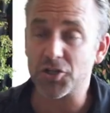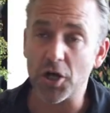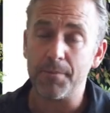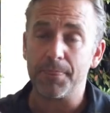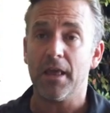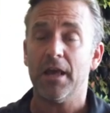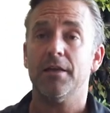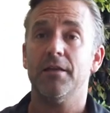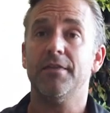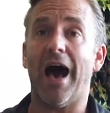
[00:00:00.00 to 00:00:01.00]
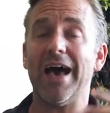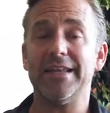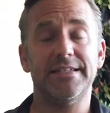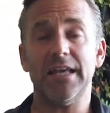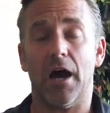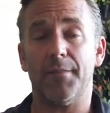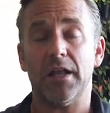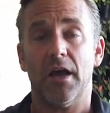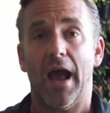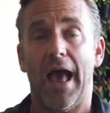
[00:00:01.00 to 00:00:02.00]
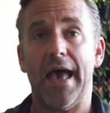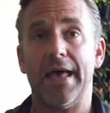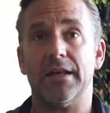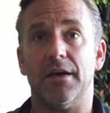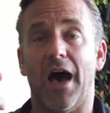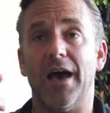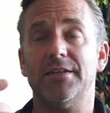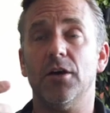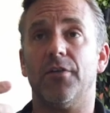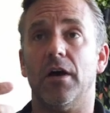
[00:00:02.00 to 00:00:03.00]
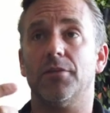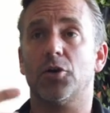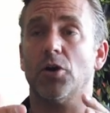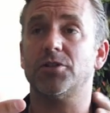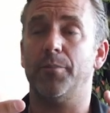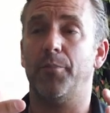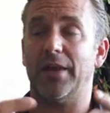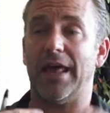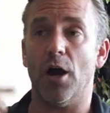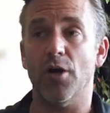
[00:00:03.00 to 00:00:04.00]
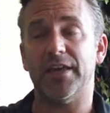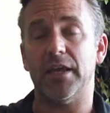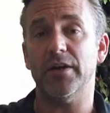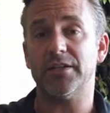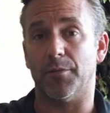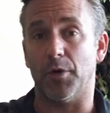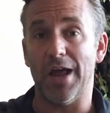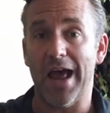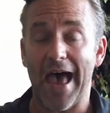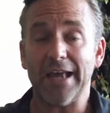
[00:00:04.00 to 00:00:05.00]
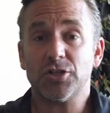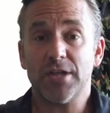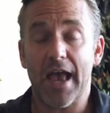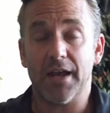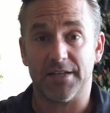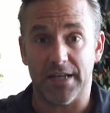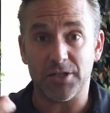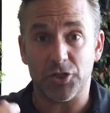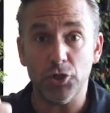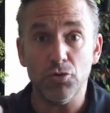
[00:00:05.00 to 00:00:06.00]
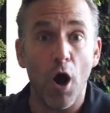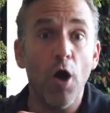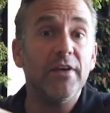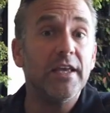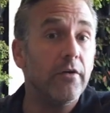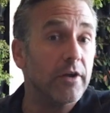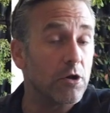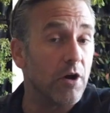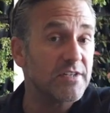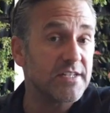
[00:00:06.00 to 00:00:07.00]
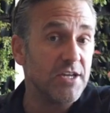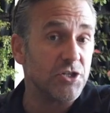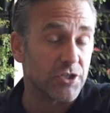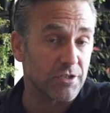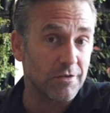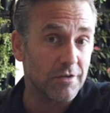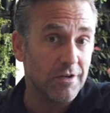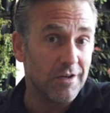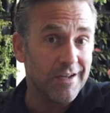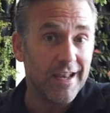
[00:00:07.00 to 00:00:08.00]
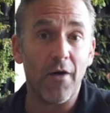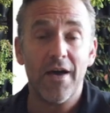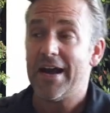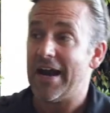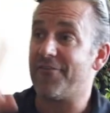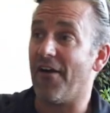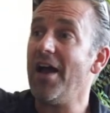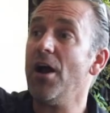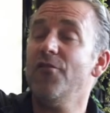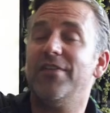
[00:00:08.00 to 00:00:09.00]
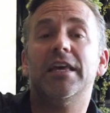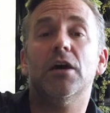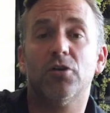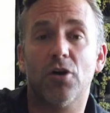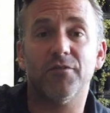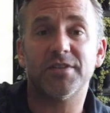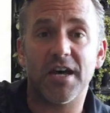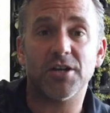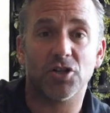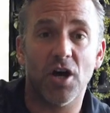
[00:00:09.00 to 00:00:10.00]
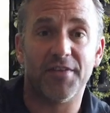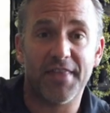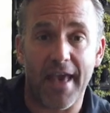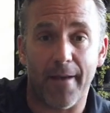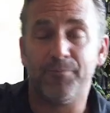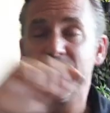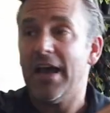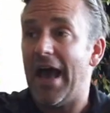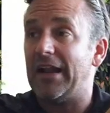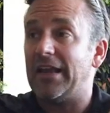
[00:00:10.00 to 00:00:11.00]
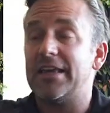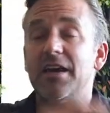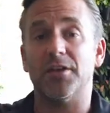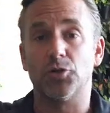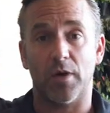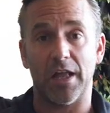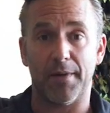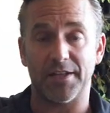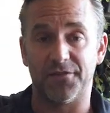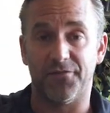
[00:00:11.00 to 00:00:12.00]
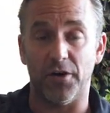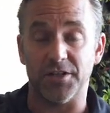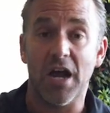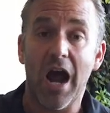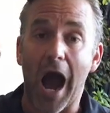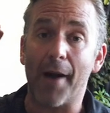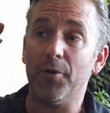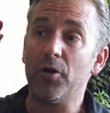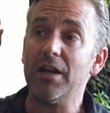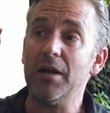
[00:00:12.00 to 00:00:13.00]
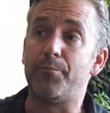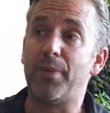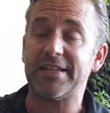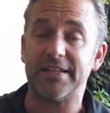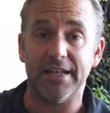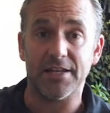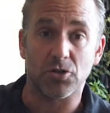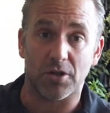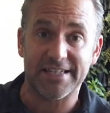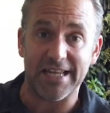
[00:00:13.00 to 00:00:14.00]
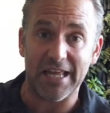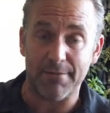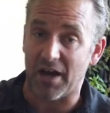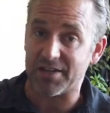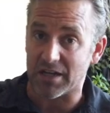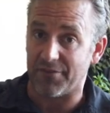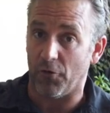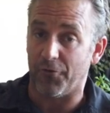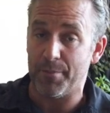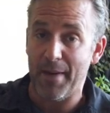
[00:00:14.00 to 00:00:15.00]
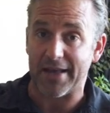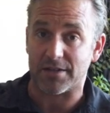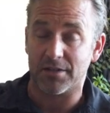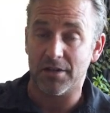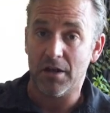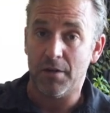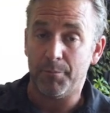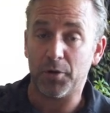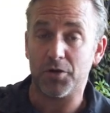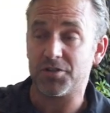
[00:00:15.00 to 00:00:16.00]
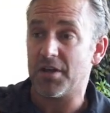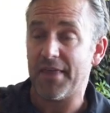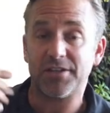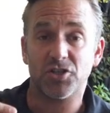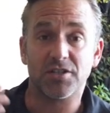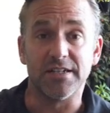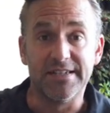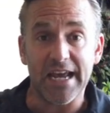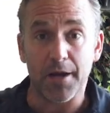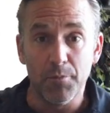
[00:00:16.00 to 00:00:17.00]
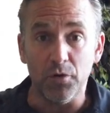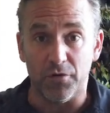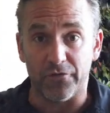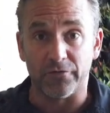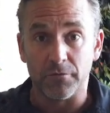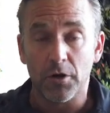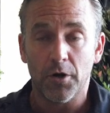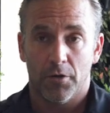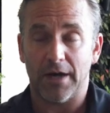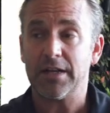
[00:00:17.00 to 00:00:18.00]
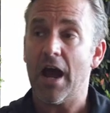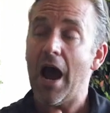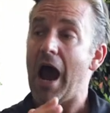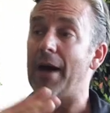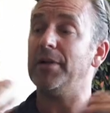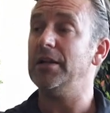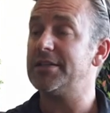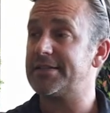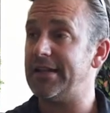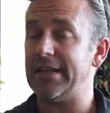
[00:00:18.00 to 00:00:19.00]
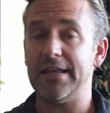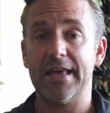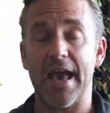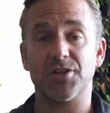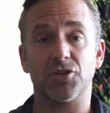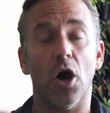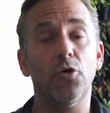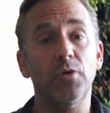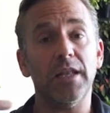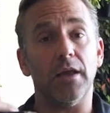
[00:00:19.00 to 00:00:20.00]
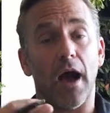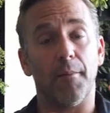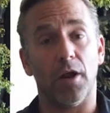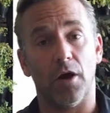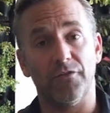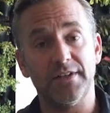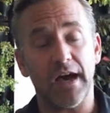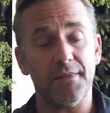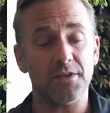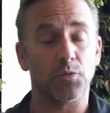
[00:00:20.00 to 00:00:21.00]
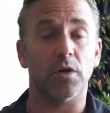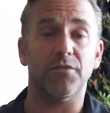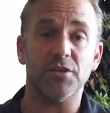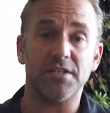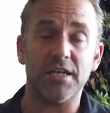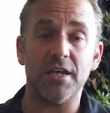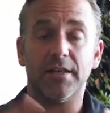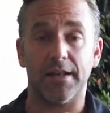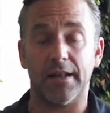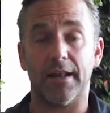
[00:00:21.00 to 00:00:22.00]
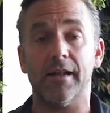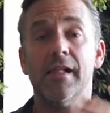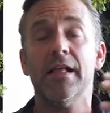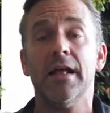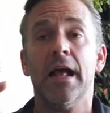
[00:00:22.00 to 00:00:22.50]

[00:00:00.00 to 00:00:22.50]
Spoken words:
So the idea, and the idea of the cocktail party and overhearing someone, hashtags is you overhearing a conversation. Now, if I overhear a conversation over there and I hear they're talking about safaris, I'm not gonna butt in and start selling my stuff off the bat, because that's just a dick move, right? I'm gonna listen and engage. Oh, really? How long have you done this? What have you seen? Da, da, da.